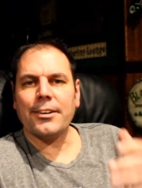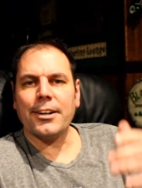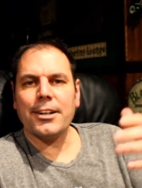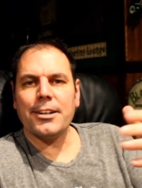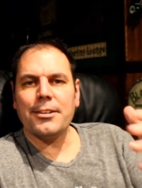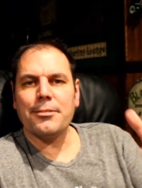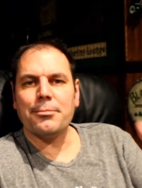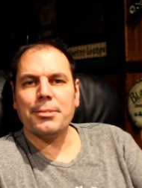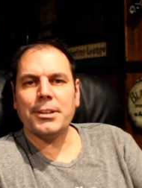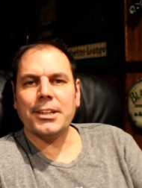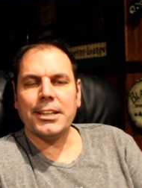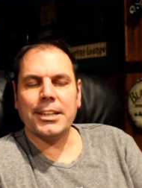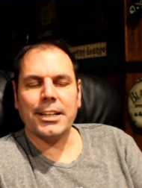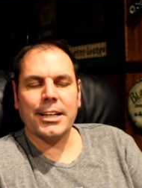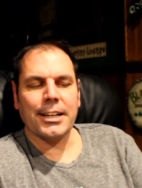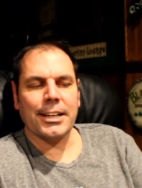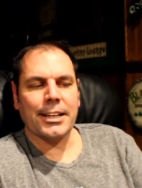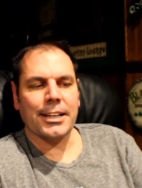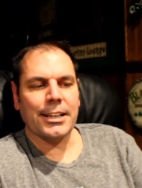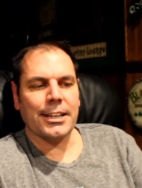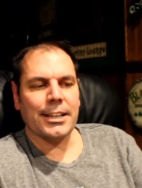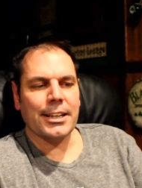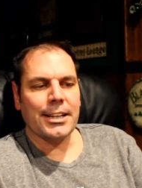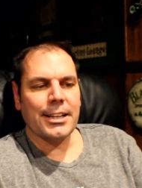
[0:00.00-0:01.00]
Right in the
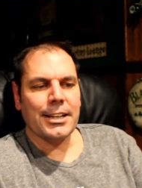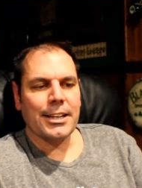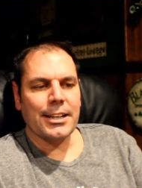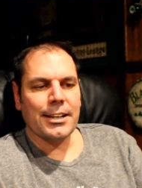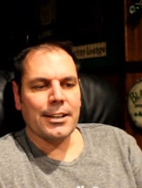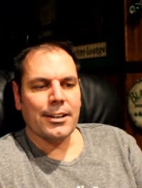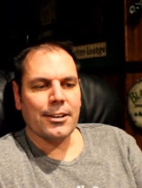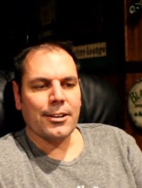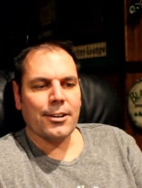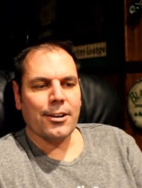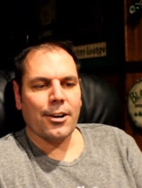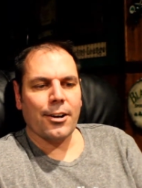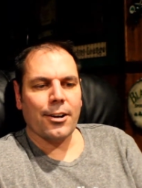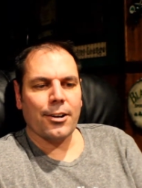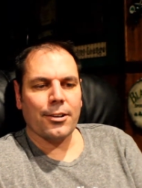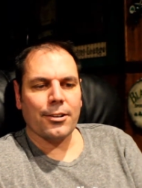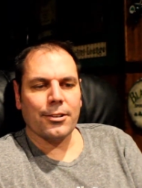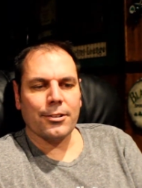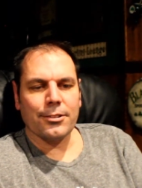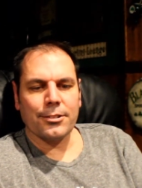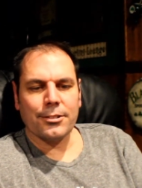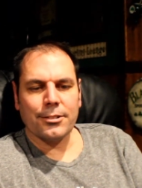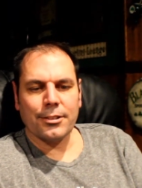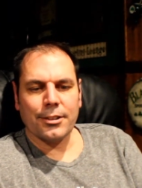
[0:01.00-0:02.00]
beginning,
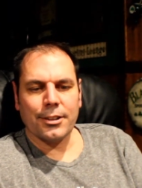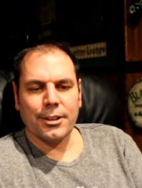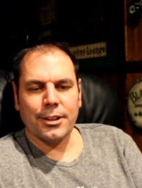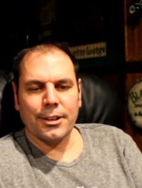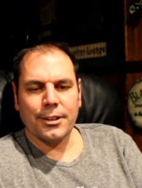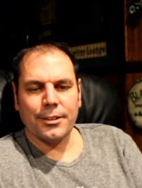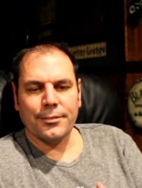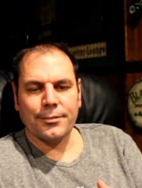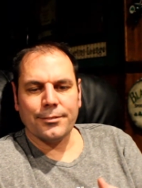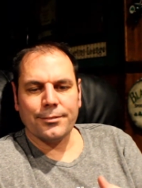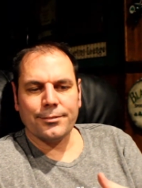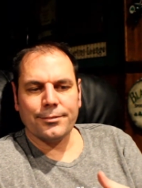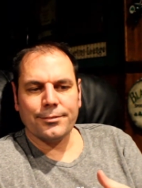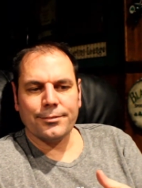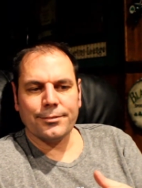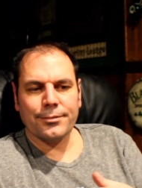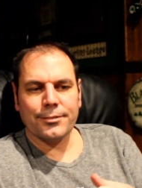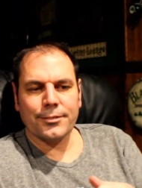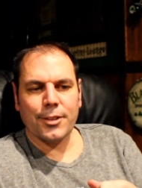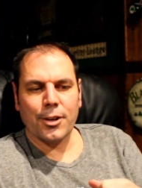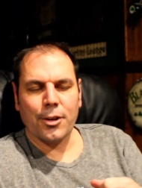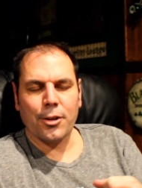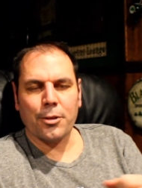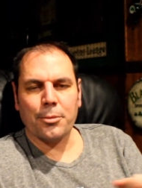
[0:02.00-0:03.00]
Karl um,
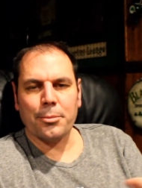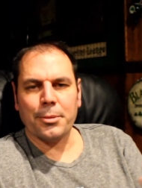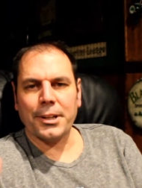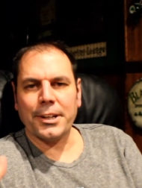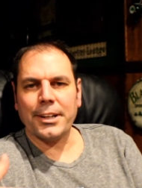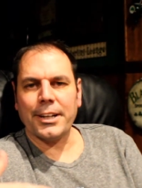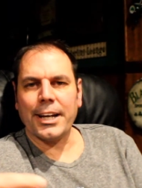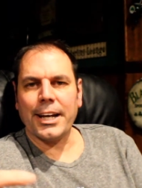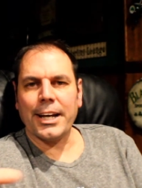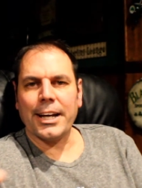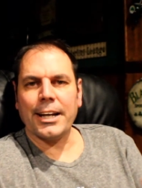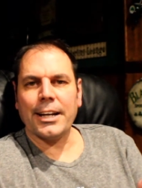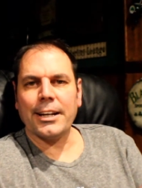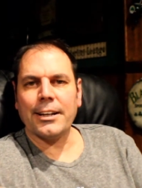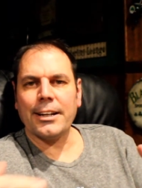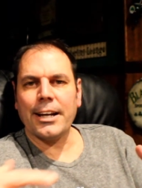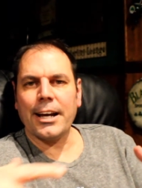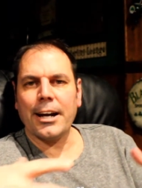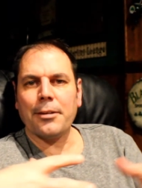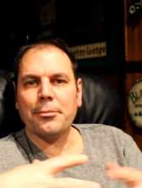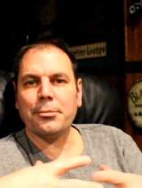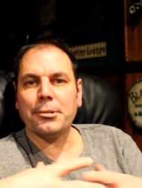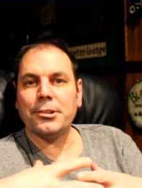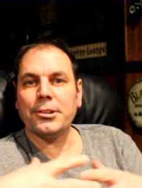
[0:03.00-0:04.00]
Urban and
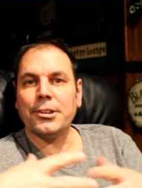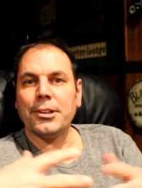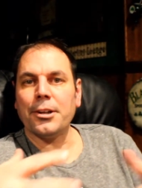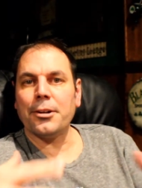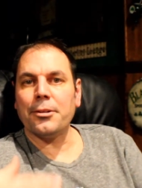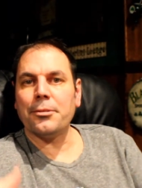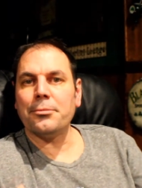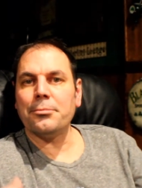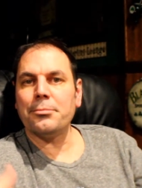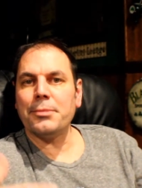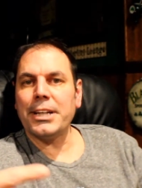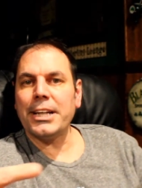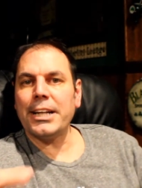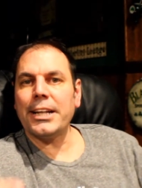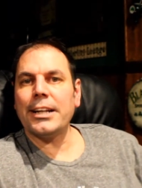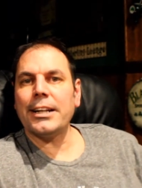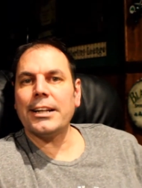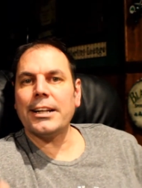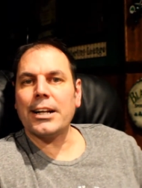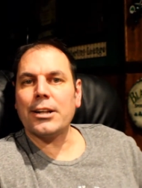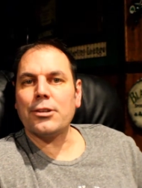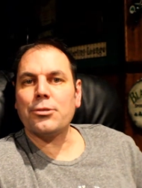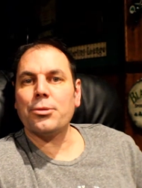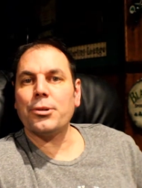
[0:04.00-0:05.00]
Al Pacino
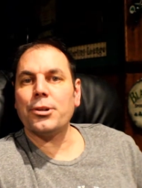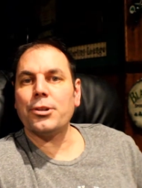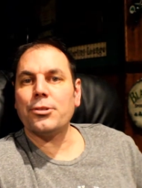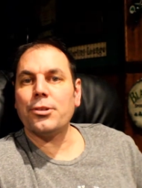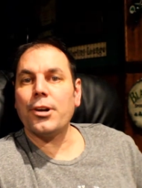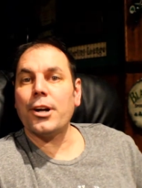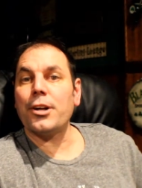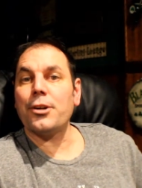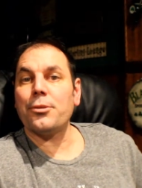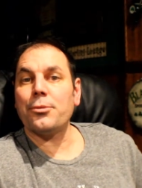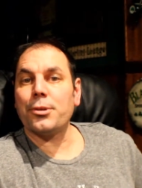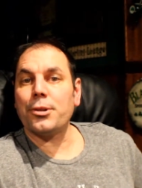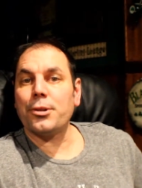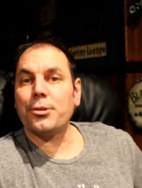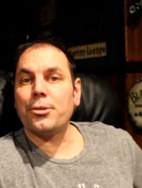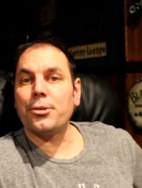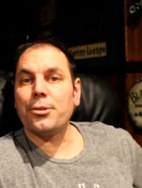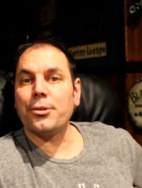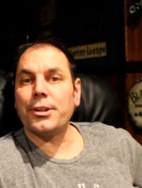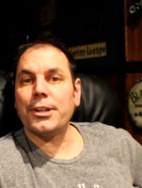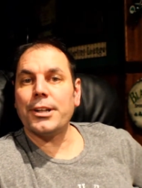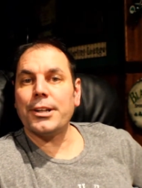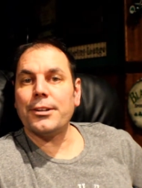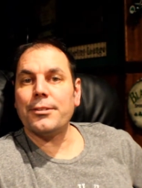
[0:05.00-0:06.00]
meet, and that's where he's trying to
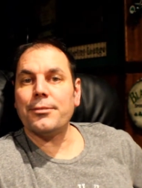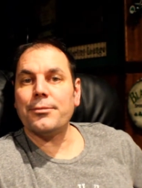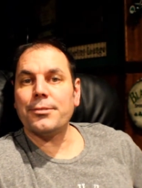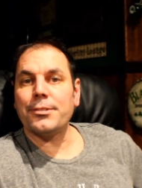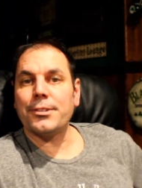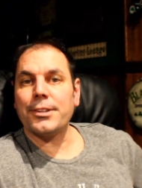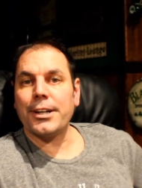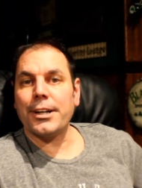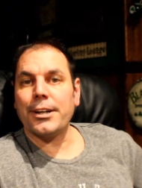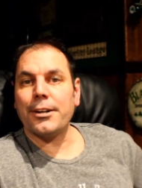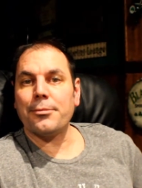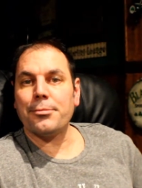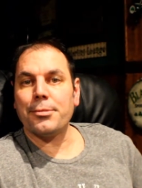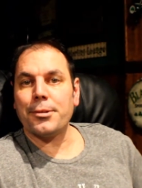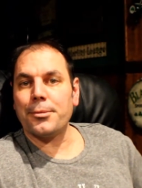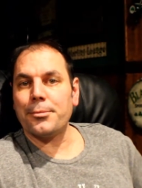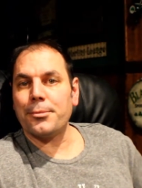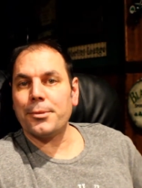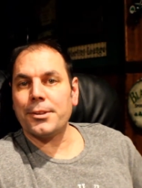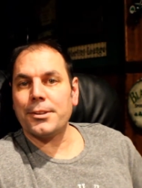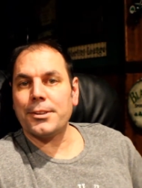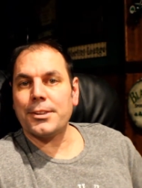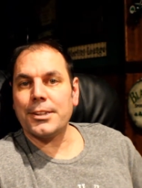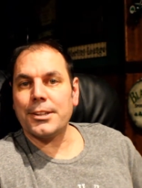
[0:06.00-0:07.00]
recruit him to help
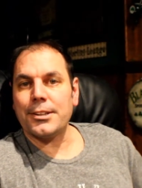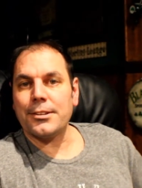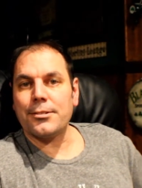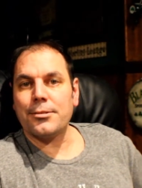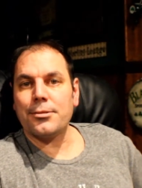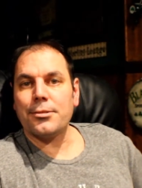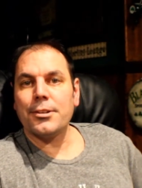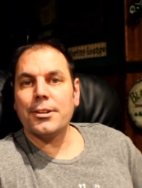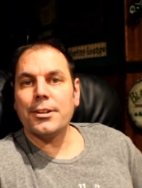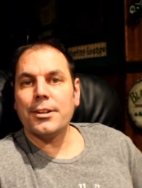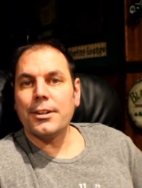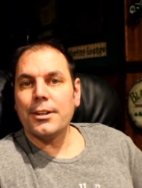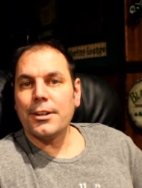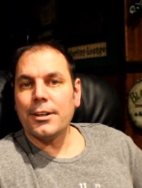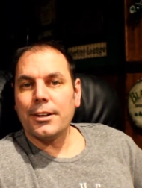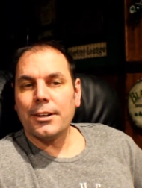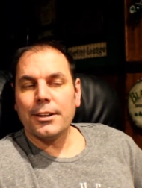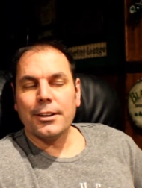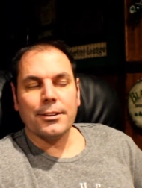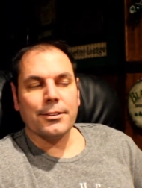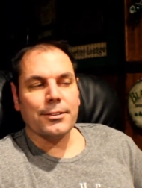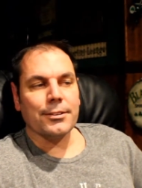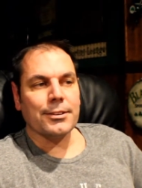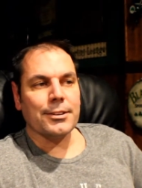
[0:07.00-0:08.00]
him with these
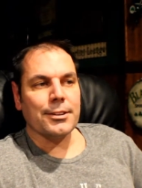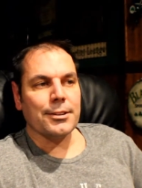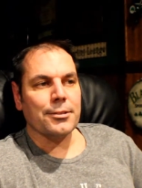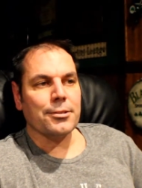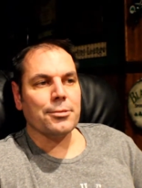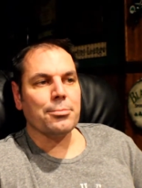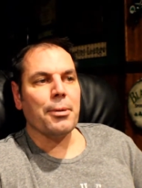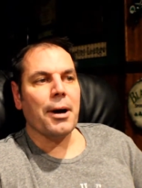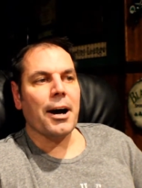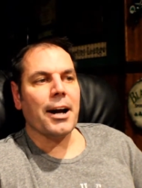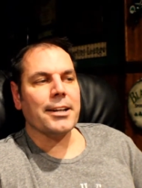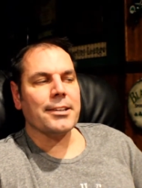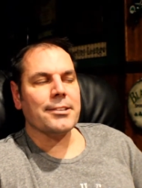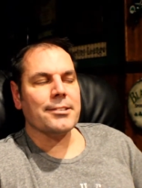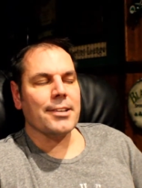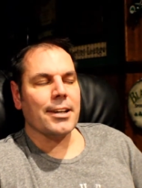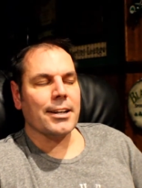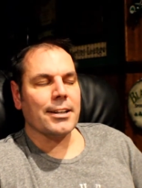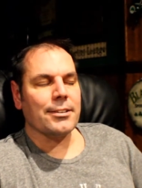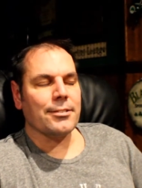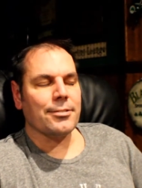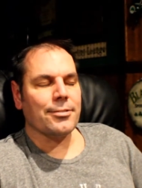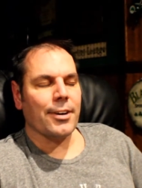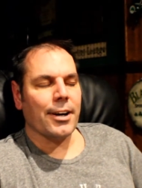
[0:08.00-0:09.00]
uh, with these bodies
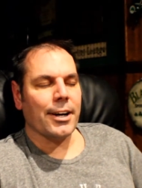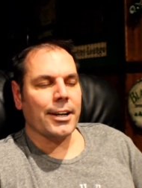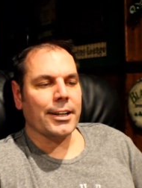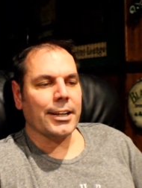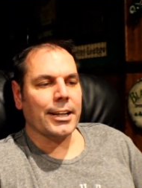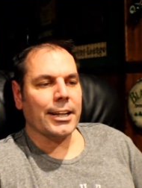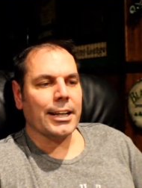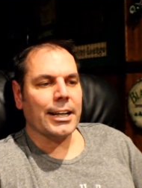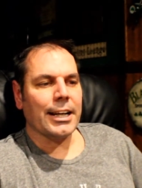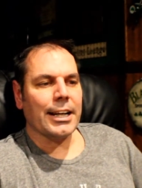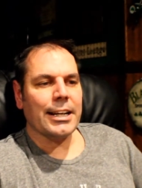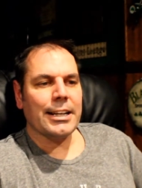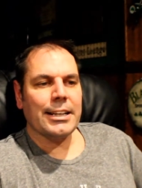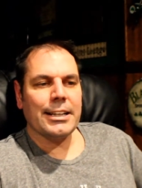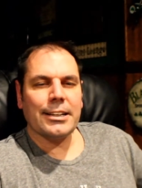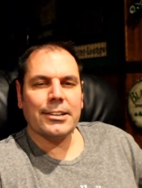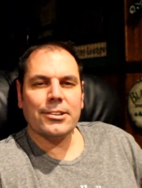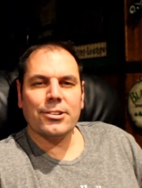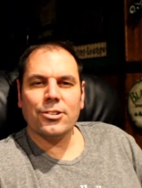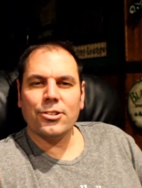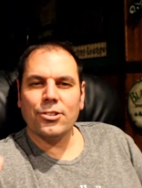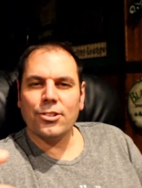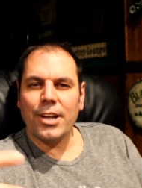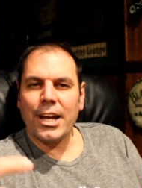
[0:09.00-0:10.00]
that he's finding. And the
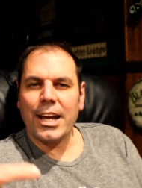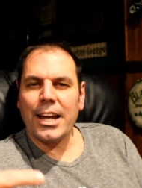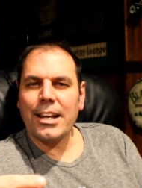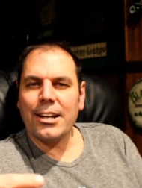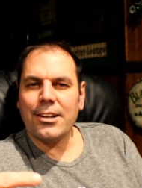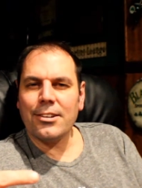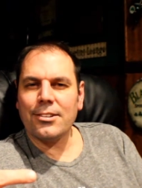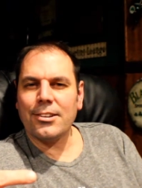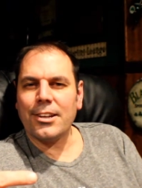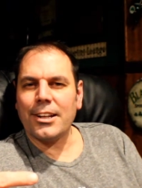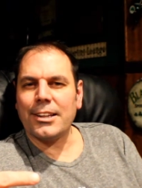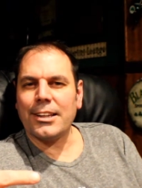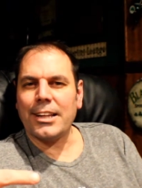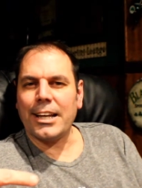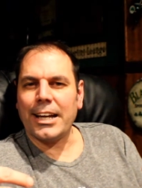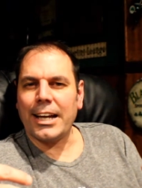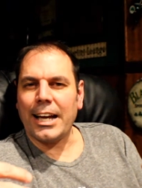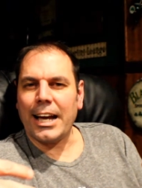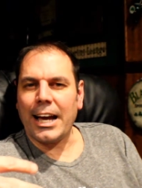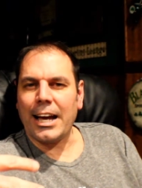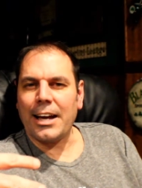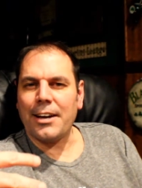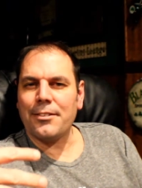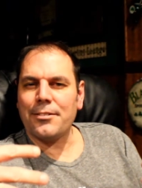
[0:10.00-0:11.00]
exchange that
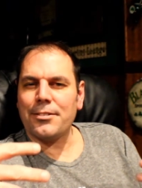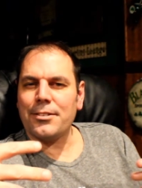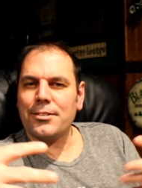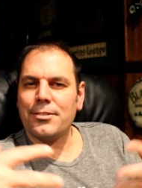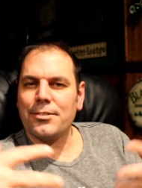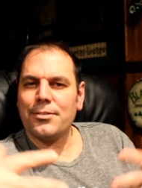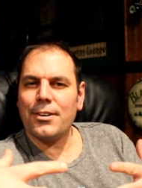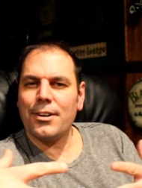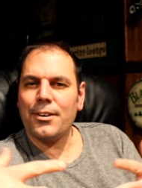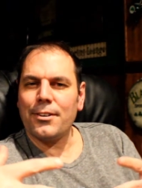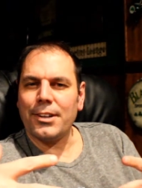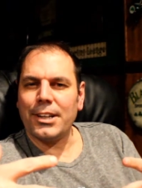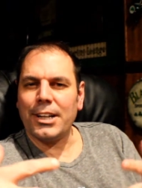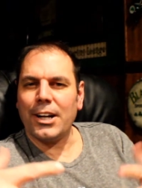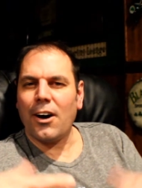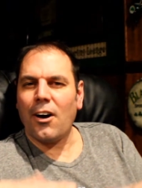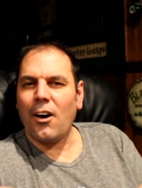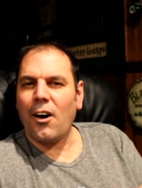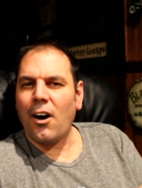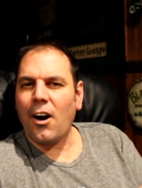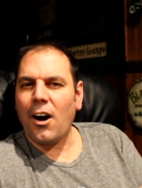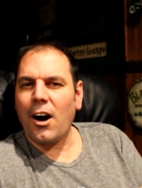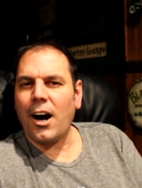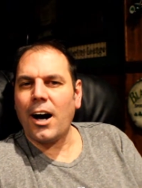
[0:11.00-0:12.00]
they have is very
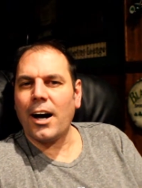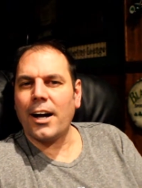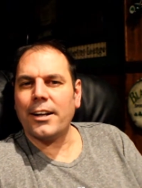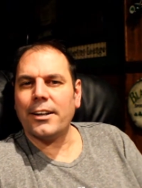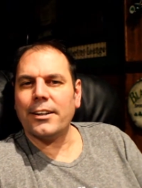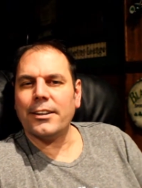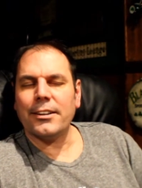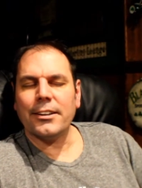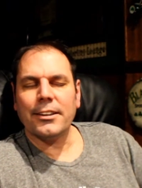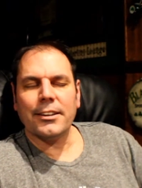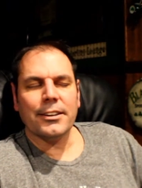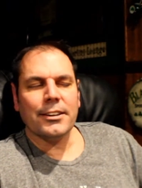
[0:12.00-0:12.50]
odd.